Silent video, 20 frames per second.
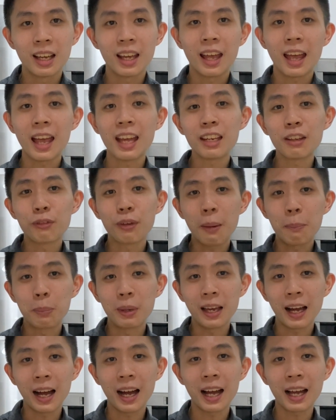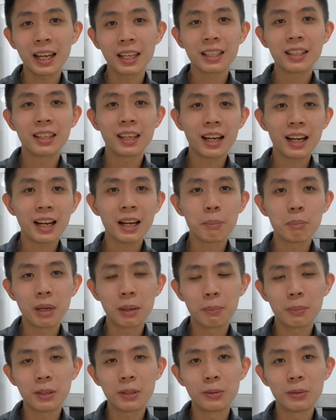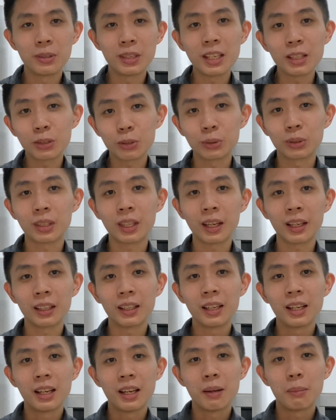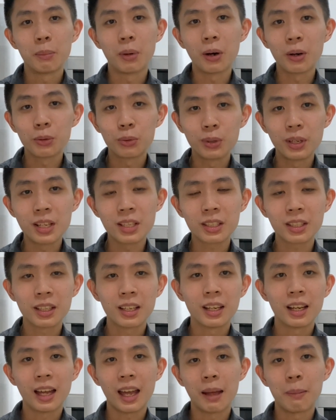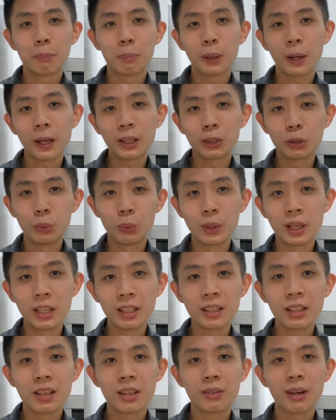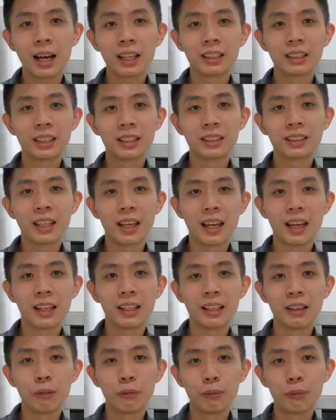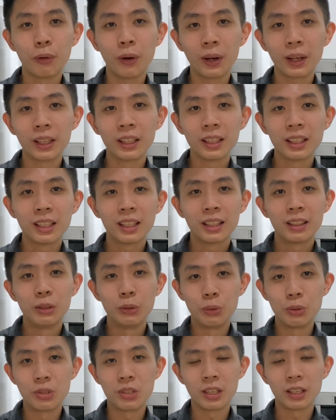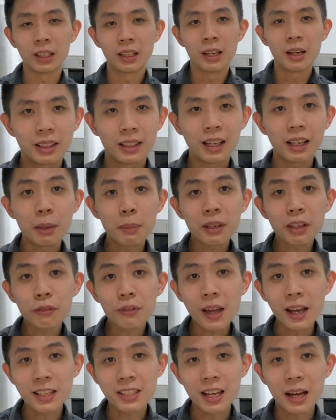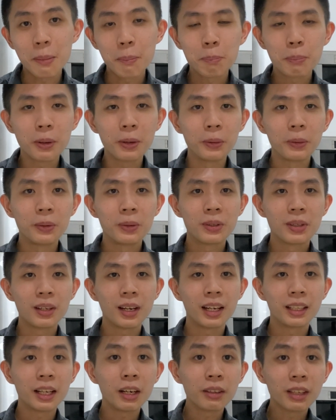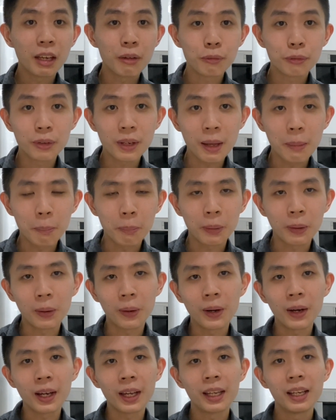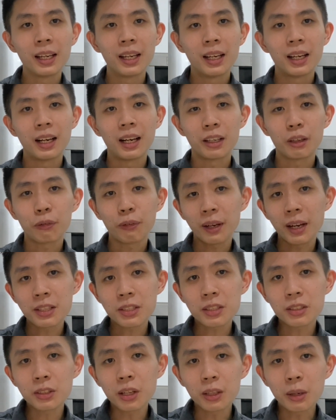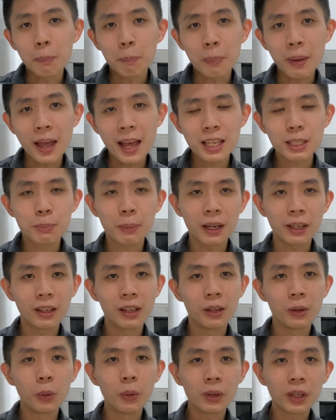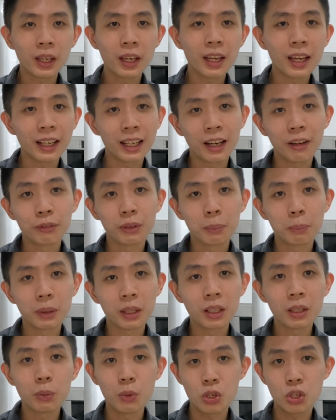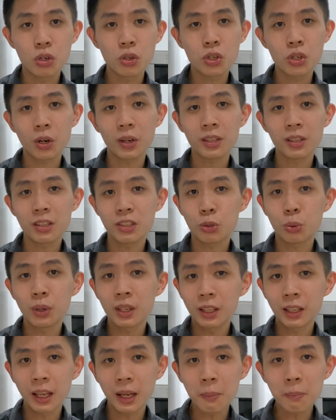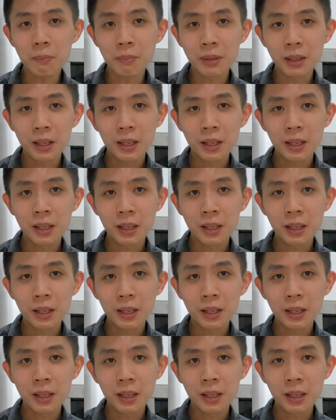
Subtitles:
And if you're behind, yeah, maybe you need to take more risk and play to win rather than avoid losing. Now, let me give you an example. You are now gainfully employed. Your finances not the best, but you're okay and comfortable. Would you join the Squid Game?